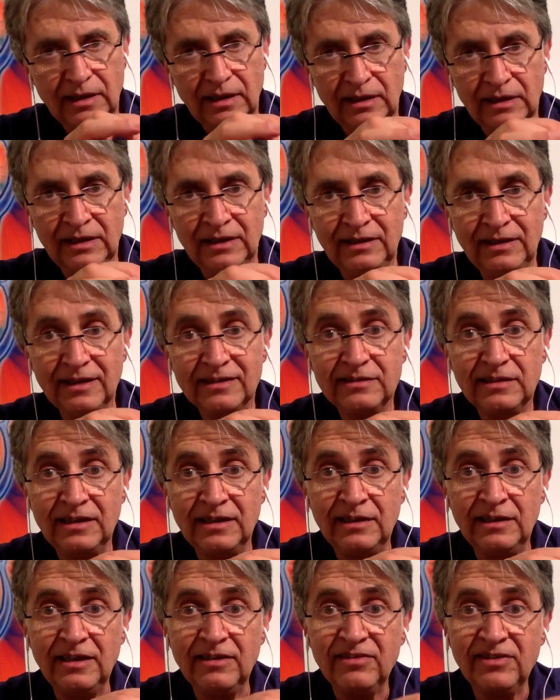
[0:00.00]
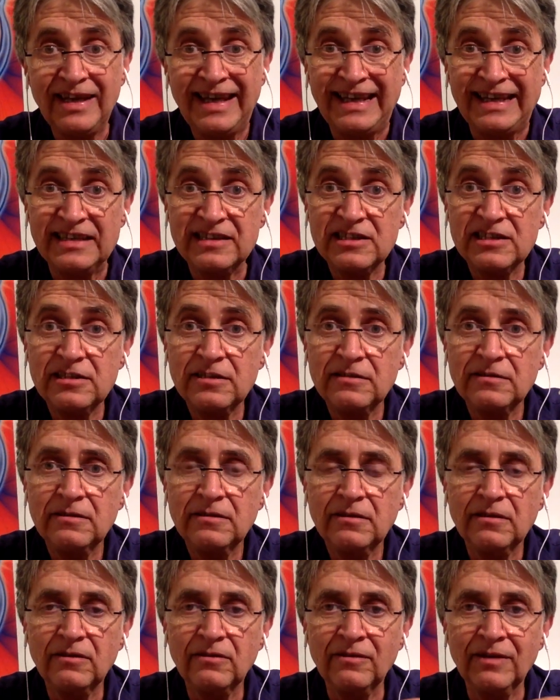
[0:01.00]
in this edge,
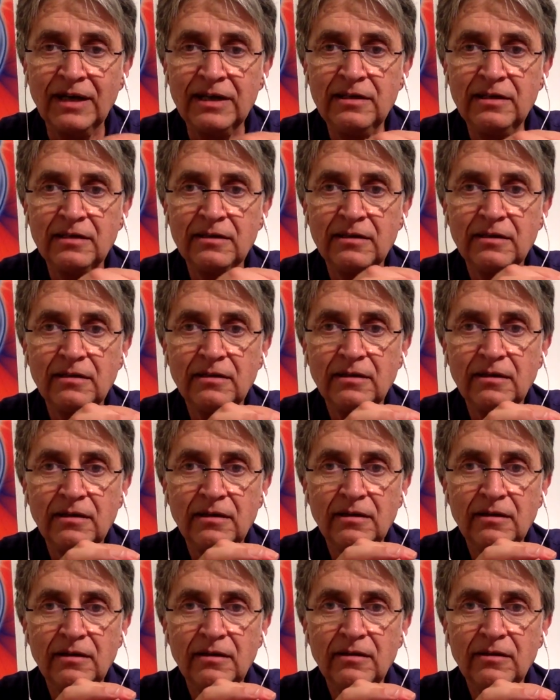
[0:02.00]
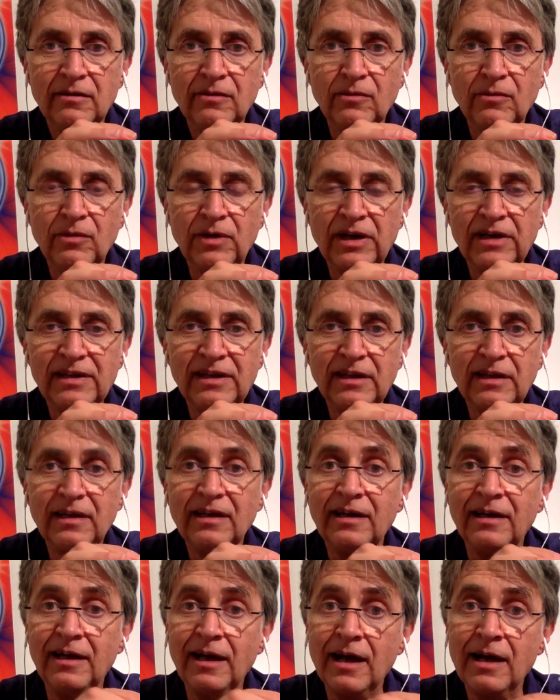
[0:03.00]
right, where the
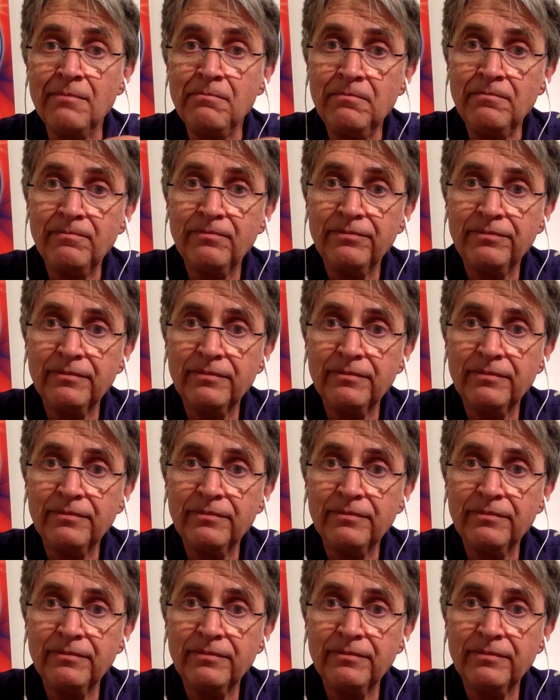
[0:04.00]
gum